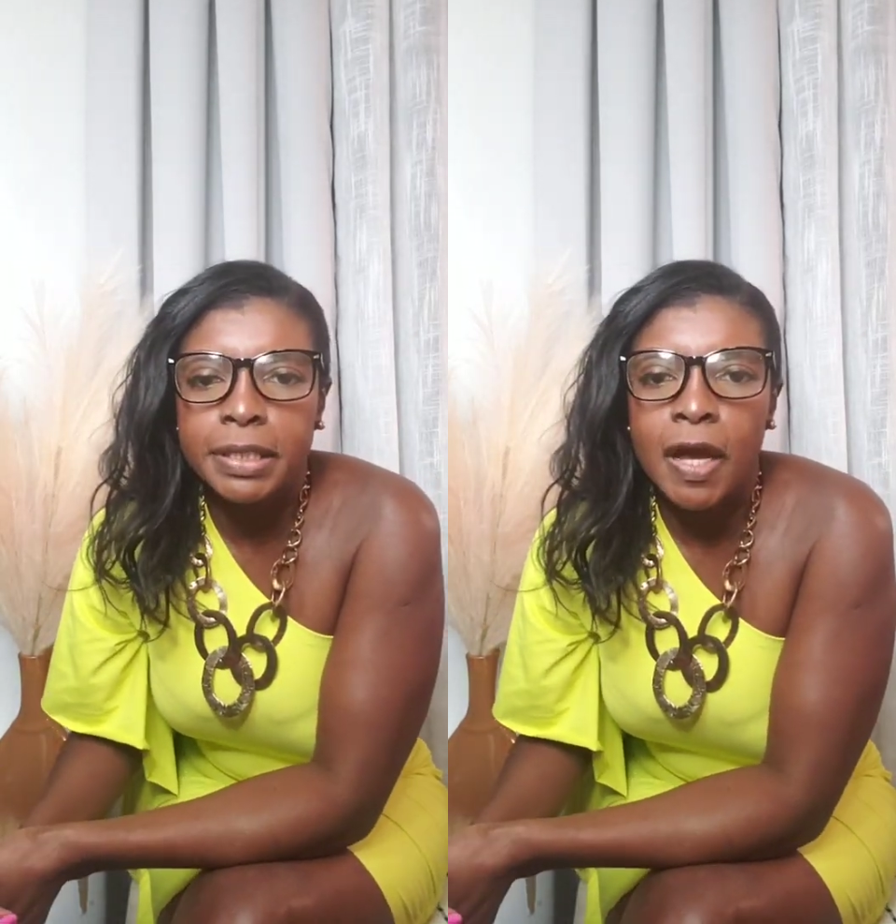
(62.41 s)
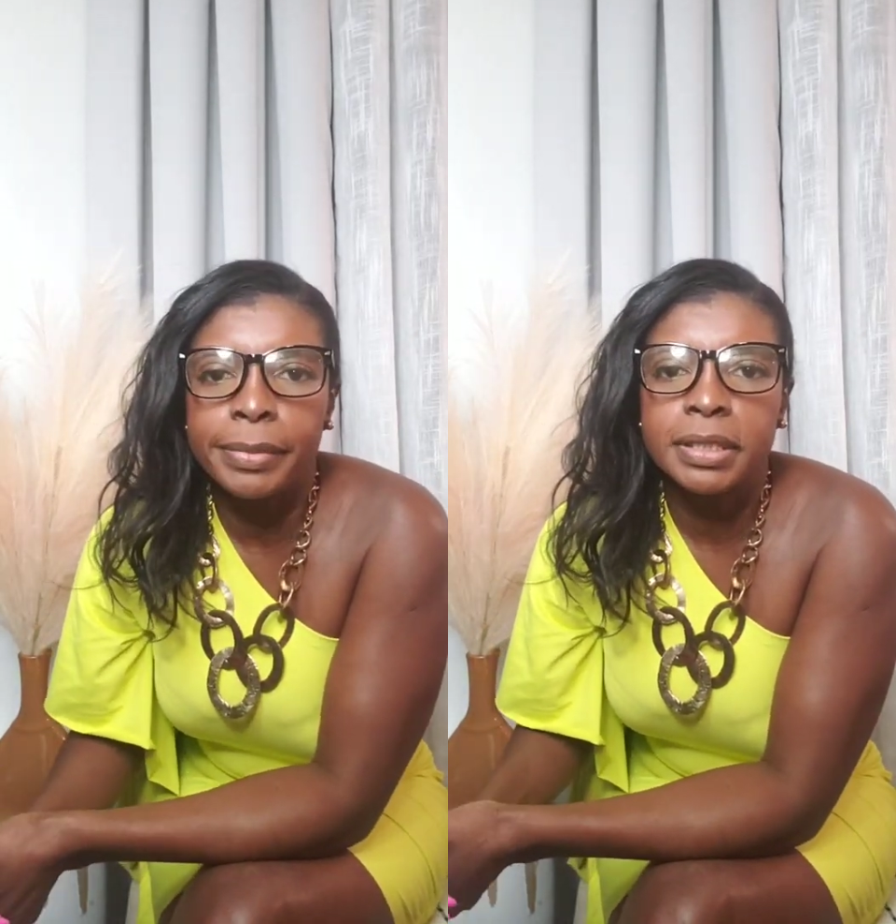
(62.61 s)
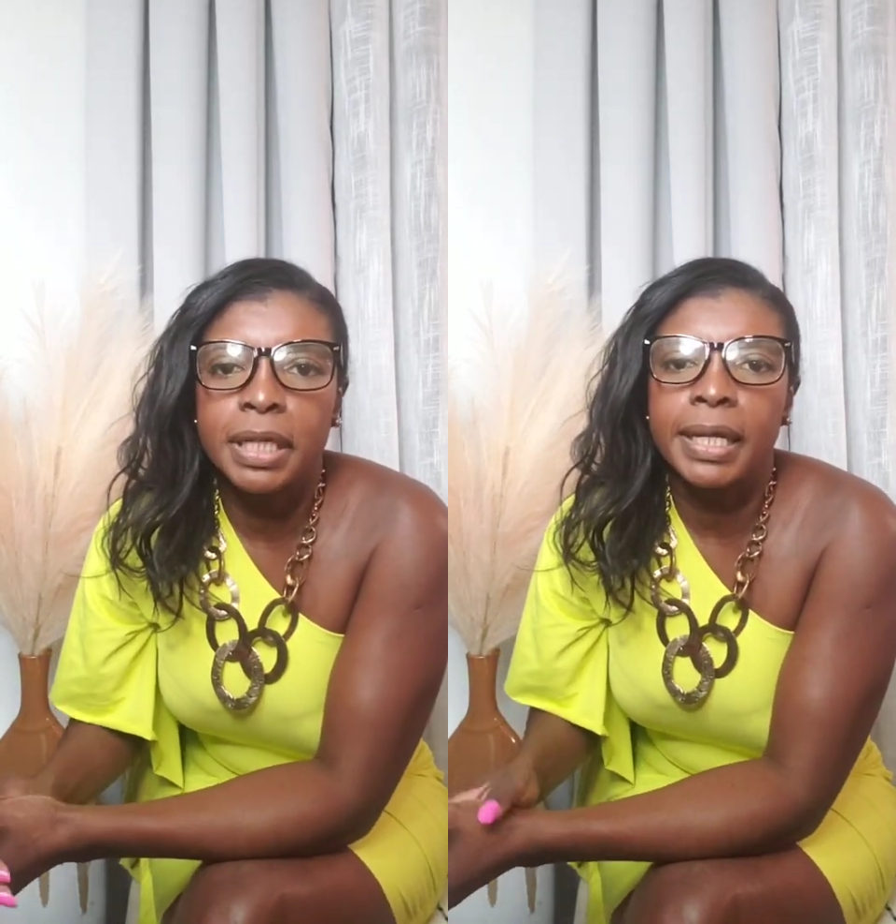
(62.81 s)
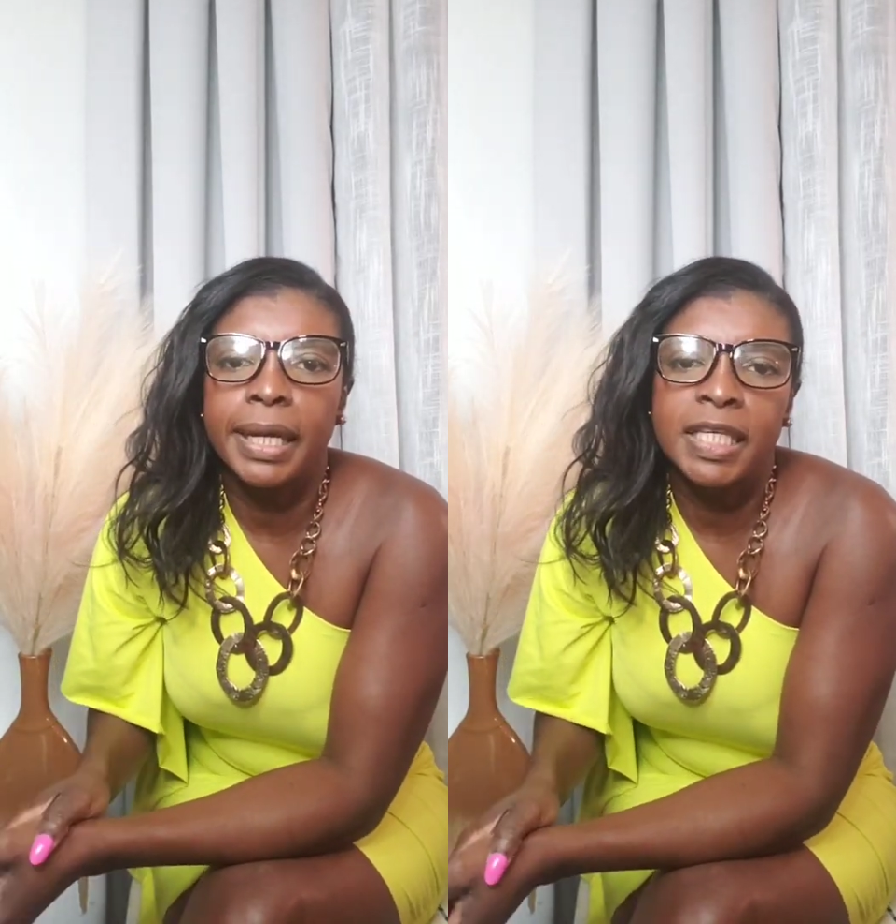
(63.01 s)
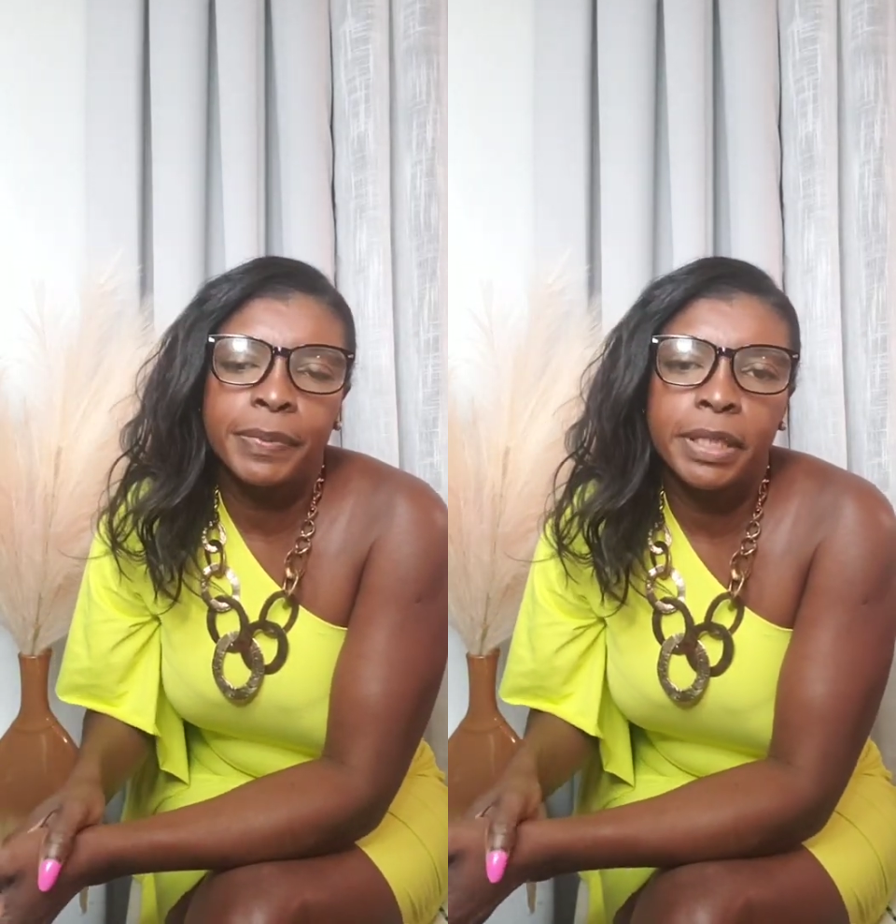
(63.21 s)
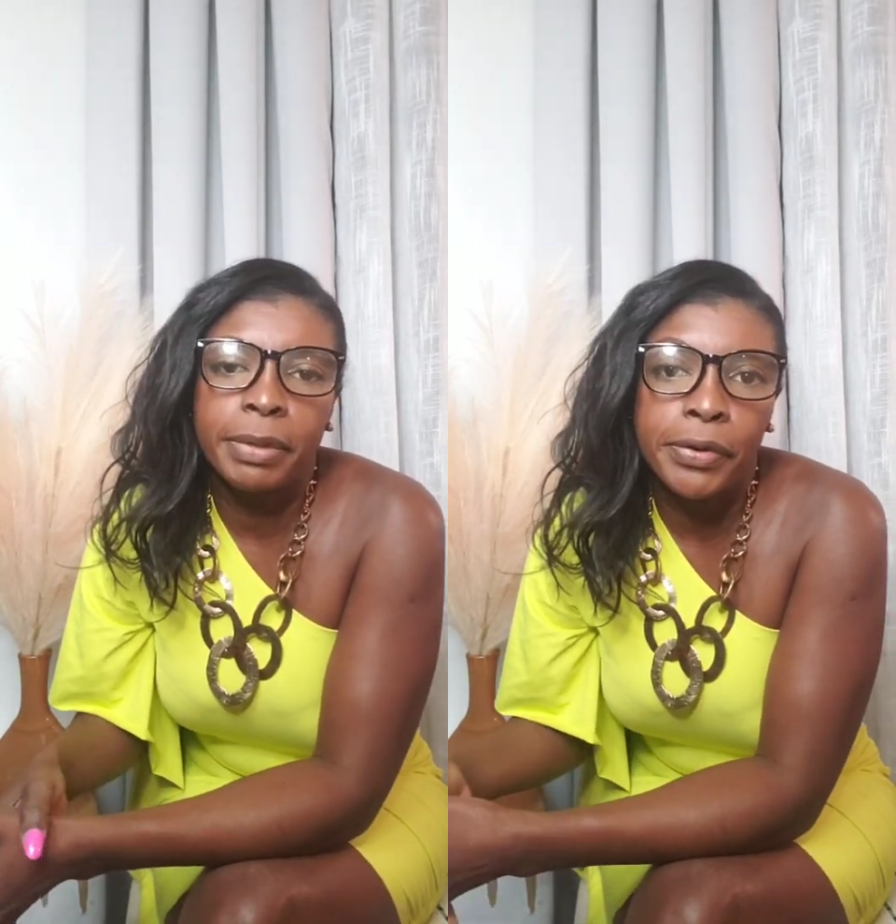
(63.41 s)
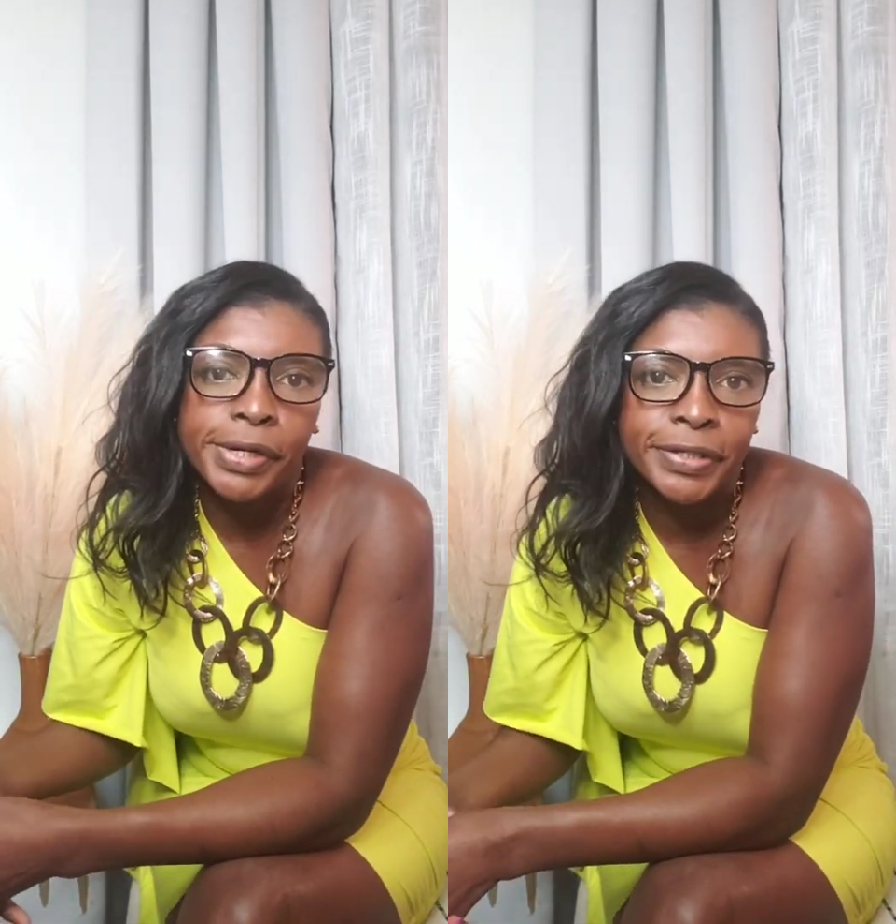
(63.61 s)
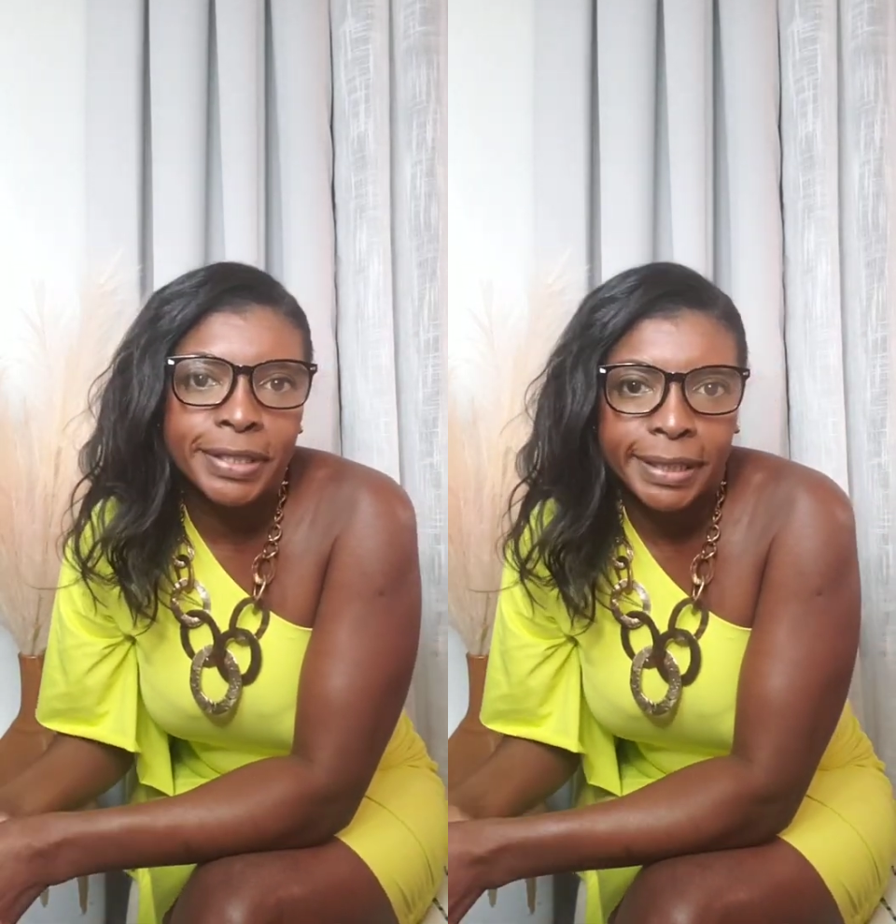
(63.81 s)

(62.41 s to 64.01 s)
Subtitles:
Thomas and I spent my early years in